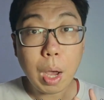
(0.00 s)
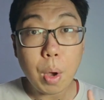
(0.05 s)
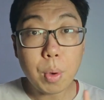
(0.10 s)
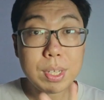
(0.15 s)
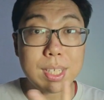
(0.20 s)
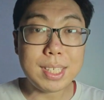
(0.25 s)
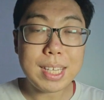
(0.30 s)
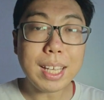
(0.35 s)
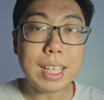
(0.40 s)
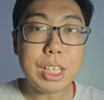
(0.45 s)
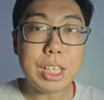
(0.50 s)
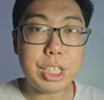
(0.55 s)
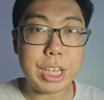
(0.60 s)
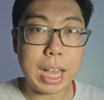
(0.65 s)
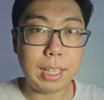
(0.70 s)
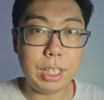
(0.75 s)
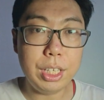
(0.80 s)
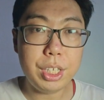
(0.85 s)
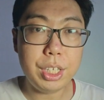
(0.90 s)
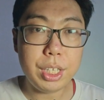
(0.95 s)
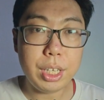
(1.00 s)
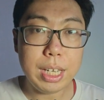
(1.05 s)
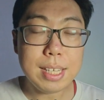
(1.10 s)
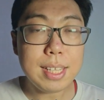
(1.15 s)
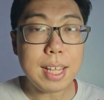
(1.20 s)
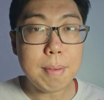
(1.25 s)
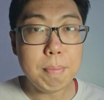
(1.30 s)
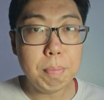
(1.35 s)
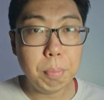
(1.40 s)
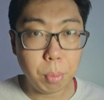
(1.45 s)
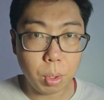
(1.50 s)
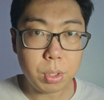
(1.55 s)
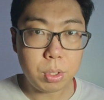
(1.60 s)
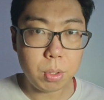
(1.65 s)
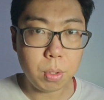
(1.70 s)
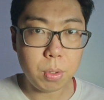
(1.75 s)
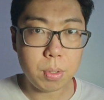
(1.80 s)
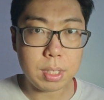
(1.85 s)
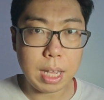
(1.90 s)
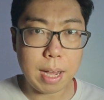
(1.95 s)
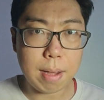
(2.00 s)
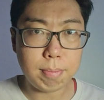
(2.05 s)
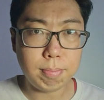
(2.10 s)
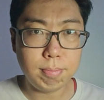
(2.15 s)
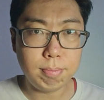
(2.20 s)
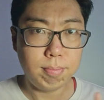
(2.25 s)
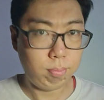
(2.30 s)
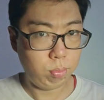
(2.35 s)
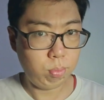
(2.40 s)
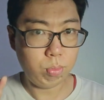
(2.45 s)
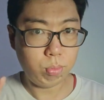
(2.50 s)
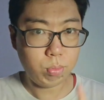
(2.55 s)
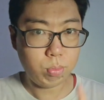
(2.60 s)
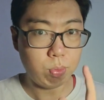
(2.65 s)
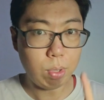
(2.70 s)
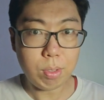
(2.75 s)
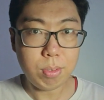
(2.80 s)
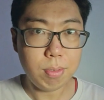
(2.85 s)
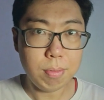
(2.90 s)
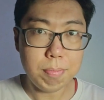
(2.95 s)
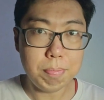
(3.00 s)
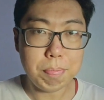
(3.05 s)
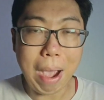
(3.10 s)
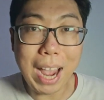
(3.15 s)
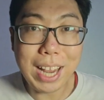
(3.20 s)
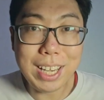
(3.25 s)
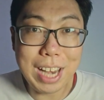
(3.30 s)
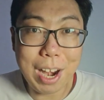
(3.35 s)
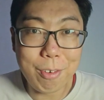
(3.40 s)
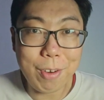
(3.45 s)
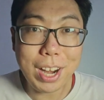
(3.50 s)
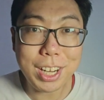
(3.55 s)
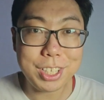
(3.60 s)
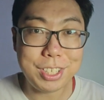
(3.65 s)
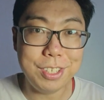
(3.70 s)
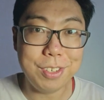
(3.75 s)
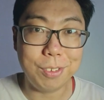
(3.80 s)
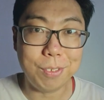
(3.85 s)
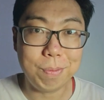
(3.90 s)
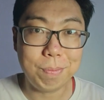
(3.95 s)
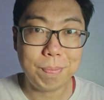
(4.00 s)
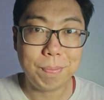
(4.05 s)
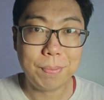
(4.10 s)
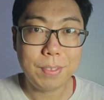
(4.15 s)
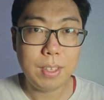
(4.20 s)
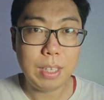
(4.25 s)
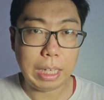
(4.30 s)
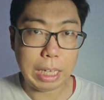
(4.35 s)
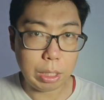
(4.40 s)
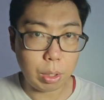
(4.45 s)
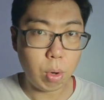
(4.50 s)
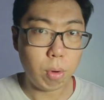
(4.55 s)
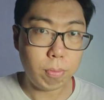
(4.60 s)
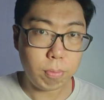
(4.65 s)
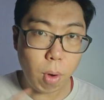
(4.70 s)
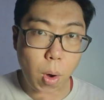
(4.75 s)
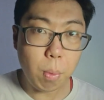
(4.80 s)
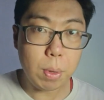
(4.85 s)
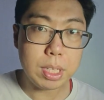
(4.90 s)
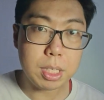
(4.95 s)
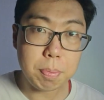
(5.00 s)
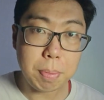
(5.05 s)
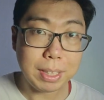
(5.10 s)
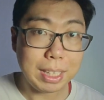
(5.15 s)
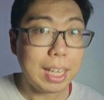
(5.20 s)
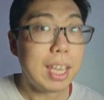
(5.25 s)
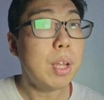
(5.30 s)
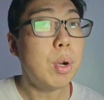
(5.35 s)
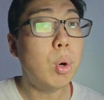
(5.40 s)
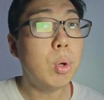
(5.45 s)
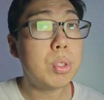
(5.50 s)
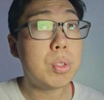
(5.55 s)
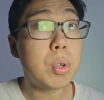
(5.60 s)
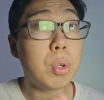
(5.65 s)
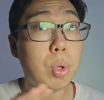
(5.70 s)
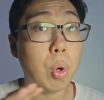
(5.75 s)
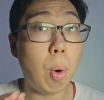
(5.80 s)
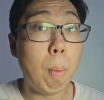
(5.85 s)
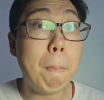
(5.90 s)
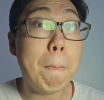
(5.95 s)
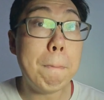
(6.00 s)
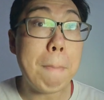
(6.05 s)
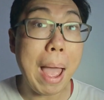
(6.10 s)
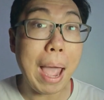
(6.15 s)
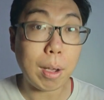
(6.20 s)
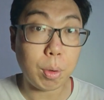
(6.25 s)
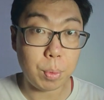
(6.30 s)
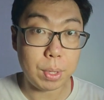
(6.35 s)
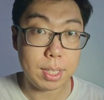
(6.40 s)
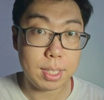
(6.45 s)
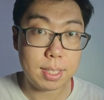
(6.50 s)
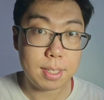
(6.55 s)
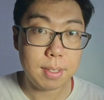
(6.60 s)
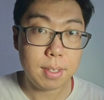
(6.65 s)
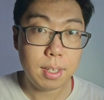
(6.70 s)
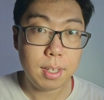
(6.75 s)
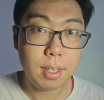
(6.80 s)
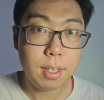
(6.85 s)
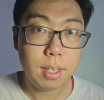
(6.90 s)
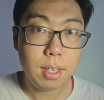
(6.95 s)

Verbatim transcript: Our second challenge is that motors are, well, bidirectional. They can go forwards, but they can also go backwards.